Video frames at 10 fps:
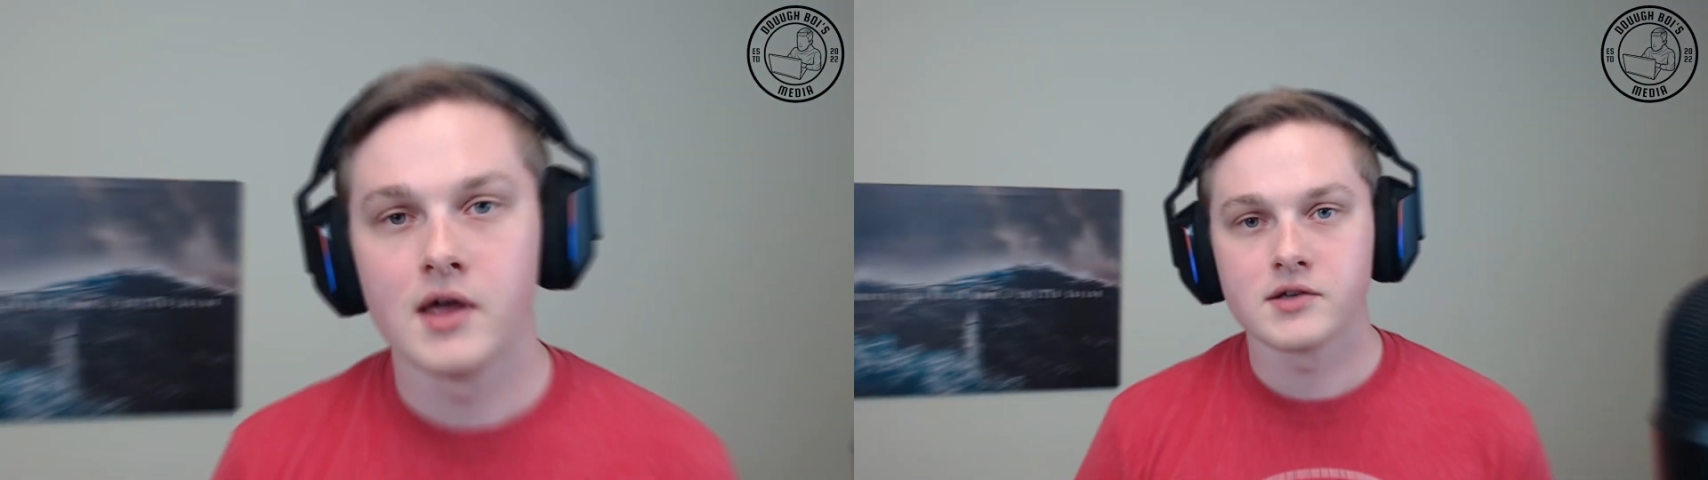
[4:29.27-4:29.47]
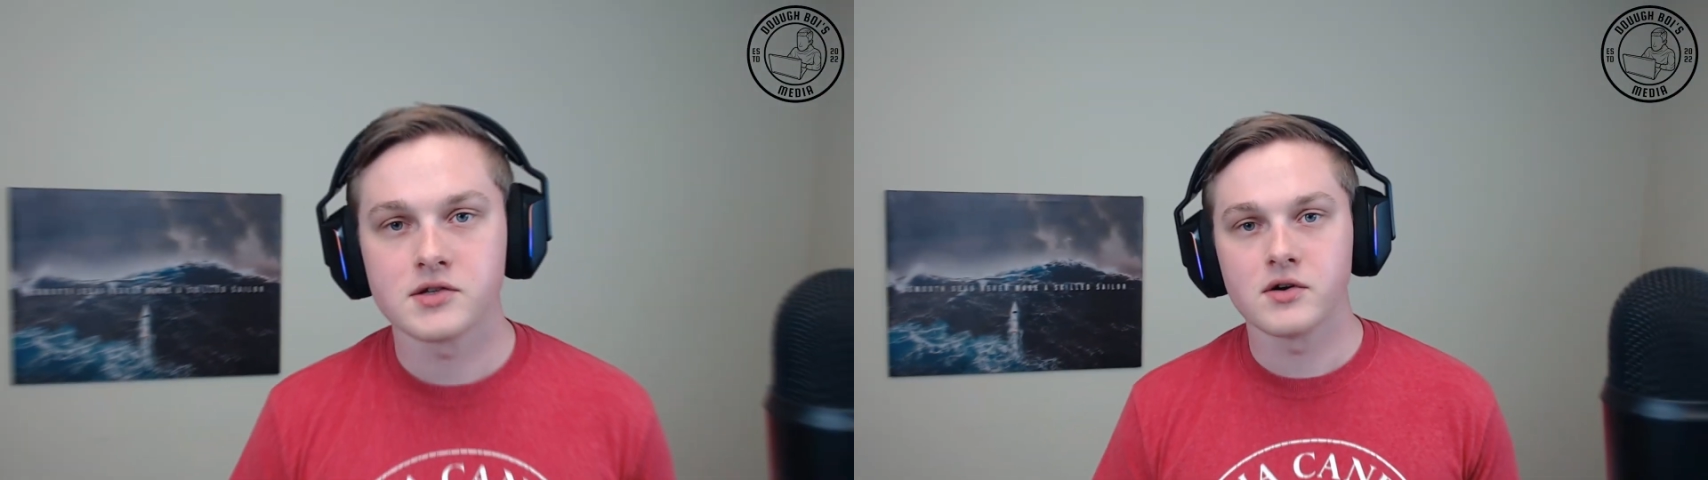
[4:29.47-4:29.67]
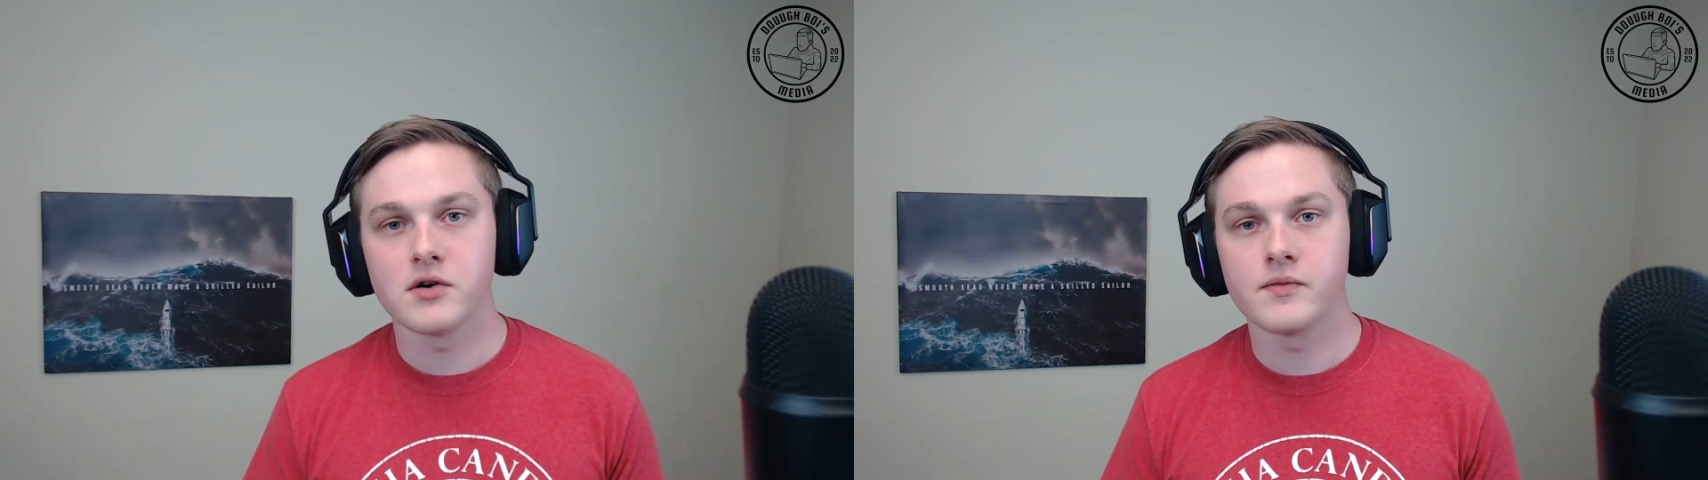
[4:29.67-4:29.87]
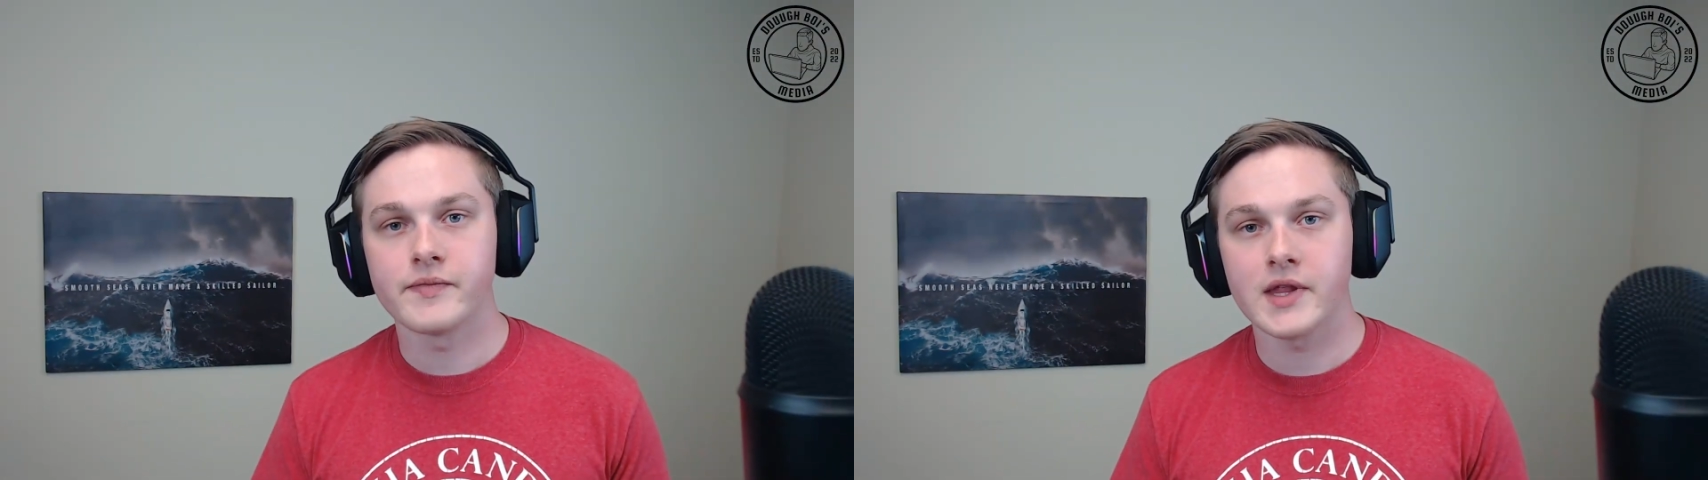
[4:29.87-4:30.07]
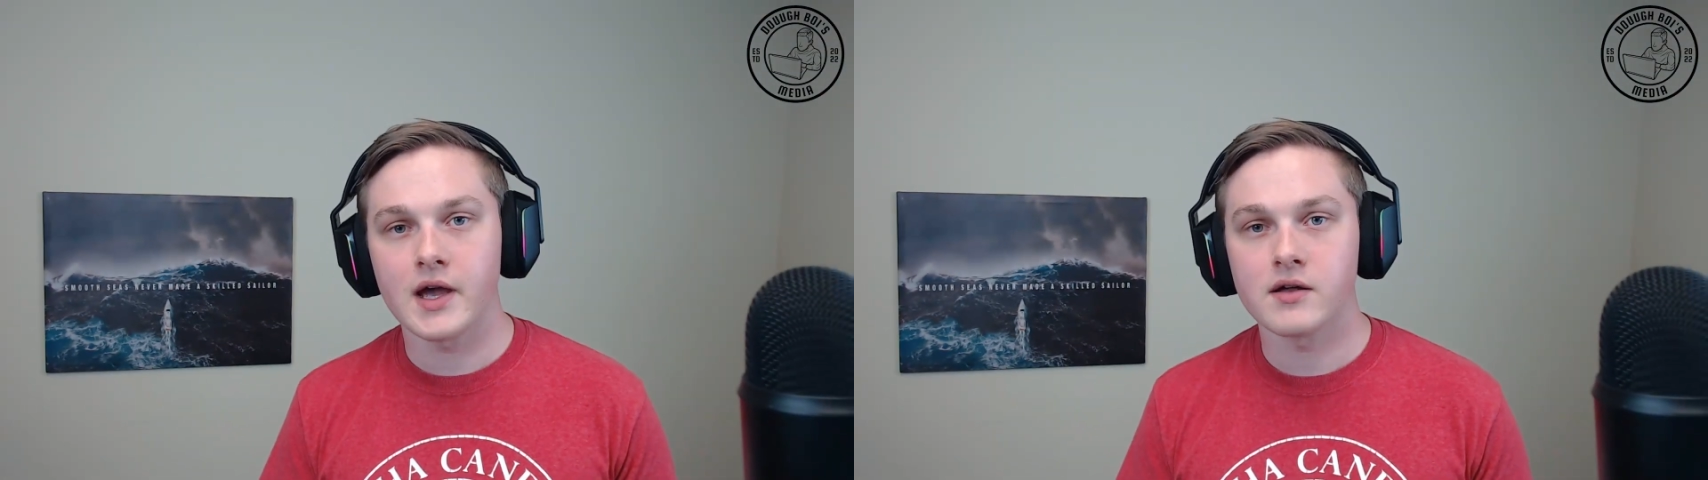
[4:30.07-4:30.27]
So
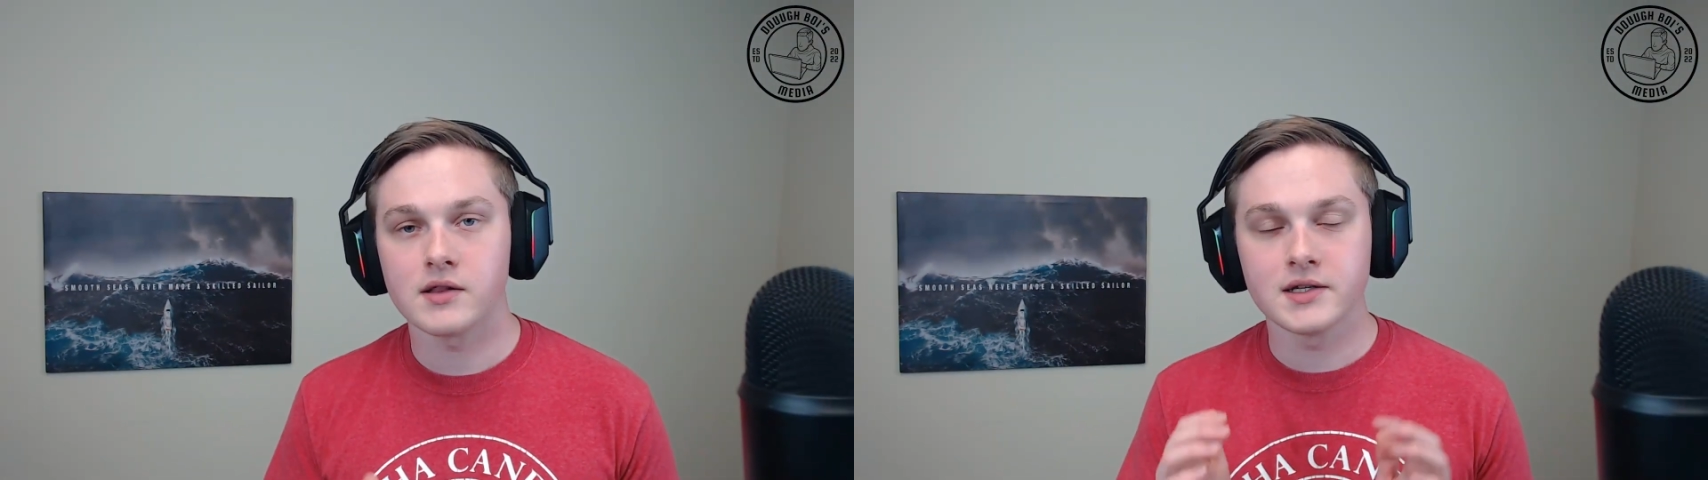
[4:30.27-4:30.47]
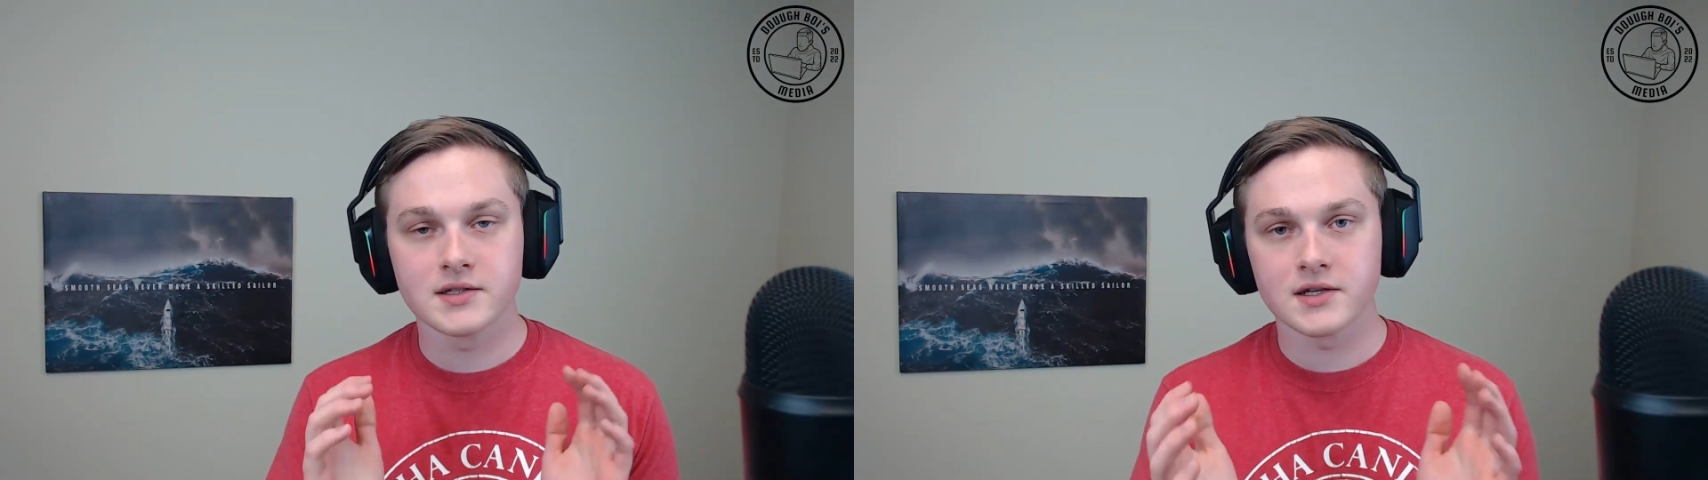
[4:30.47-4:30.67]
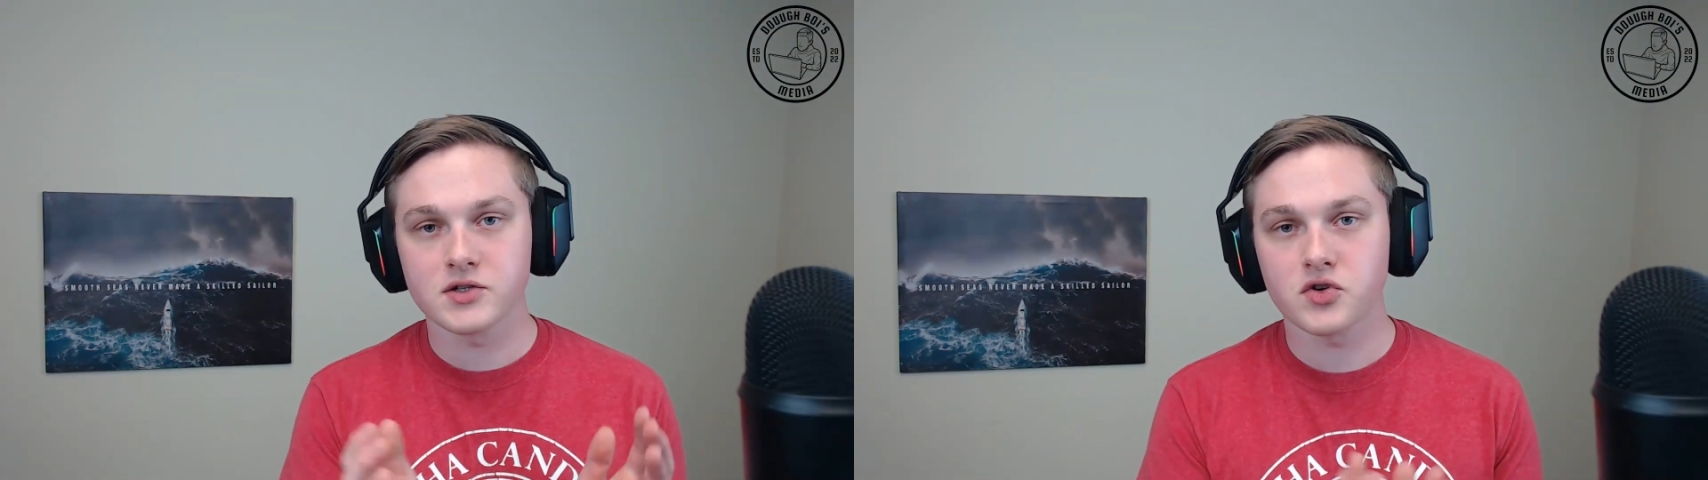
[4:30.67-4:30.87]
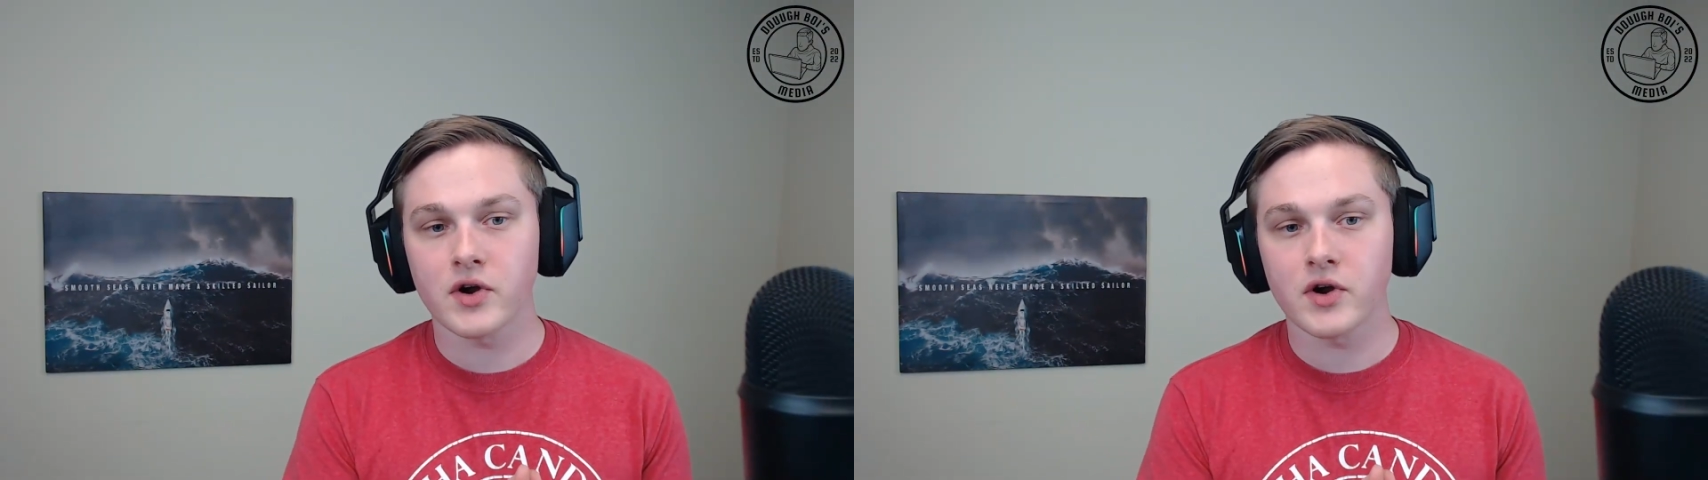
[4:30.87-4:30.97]
yeah, leads list,